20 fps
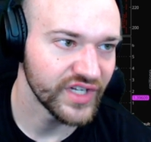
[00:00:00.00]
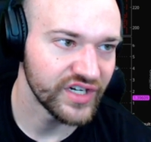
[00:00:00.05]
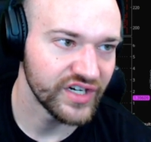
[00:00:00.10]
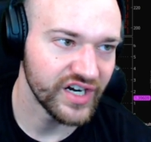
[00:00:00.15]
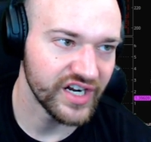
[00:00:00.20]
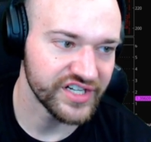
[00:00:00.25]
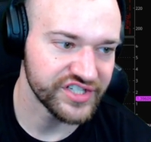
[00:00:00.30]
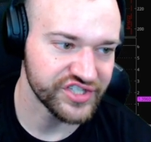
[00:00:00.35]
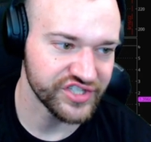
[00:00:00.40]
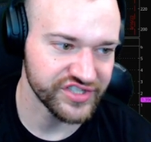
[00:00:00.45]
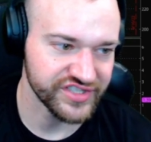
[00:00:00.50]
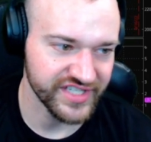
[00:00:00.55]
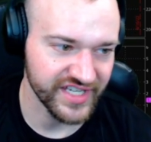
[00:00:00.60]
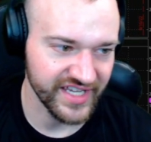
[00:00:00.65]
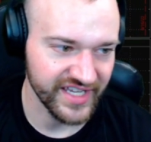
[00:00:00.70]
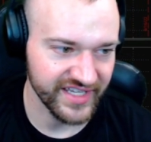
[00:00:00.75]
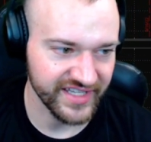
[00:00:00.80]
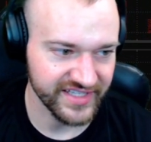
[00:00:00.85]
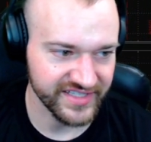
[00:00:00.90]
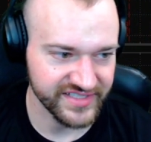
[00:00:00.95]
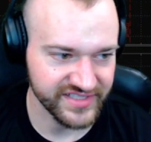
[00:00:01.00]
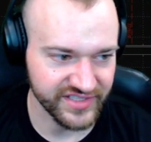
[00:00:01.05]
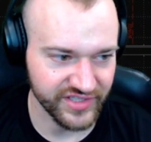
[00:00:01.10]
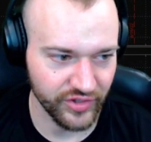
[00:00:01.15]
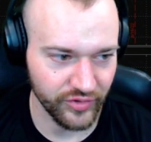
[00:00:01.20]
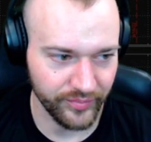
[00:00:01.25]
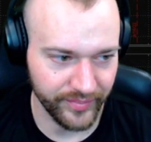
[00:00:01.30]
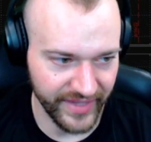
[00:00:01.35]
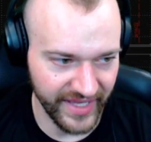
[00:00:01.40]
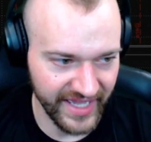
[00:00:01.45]
I shouldn't say, I guess,
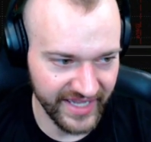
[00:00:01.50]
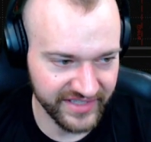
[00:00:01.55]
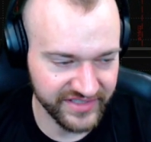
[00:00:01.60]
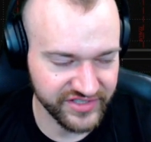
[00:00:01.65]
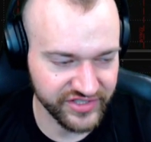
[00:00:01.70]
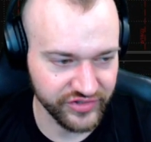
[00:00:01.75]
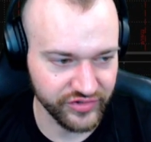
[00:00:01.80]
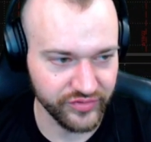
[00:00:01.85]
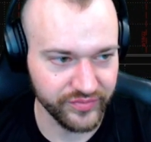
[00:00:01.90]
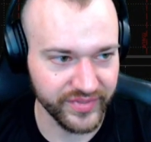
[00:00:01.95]
go back to,